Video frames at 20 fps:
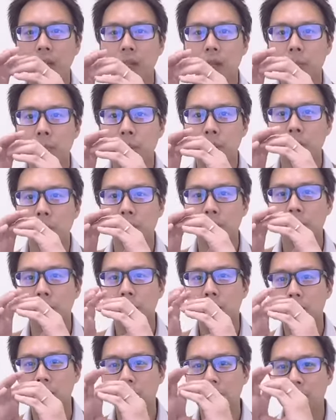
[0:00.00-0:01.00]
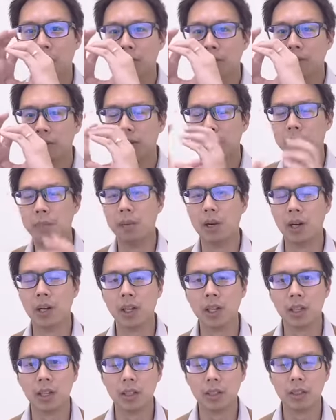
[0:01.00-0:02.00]
purple round
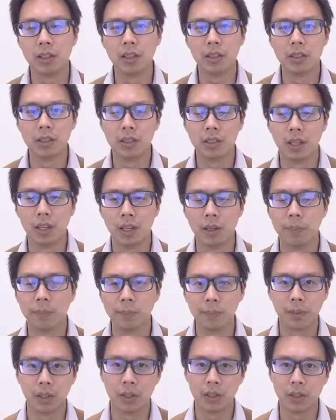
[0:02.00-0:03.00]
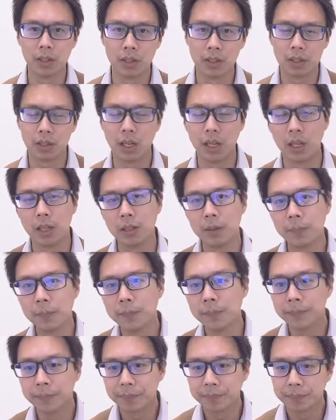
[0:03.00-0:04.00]
mark on his skin.
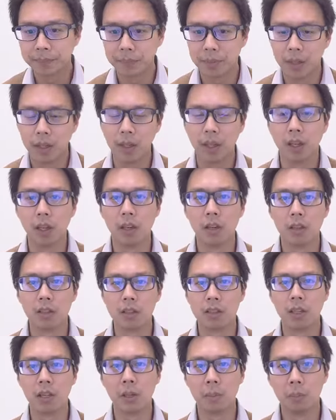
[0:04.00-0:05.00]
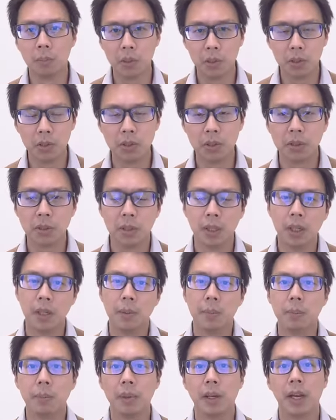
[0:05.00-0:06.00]
It looks like a bruise,
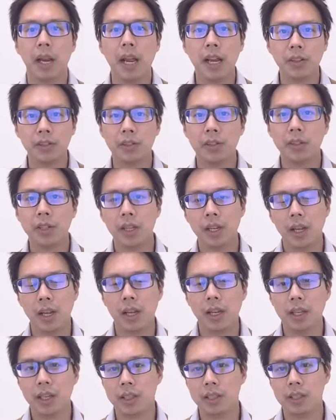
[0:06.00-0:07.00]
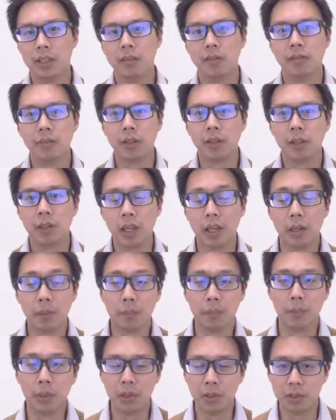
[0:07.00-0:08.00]
but actually it doesn't feel like a
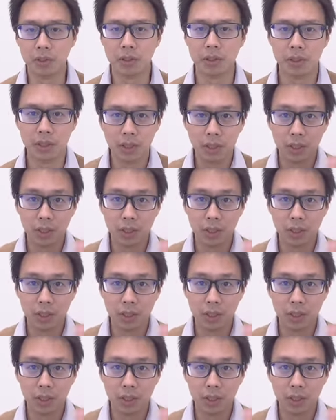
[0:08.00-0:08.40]
bruise.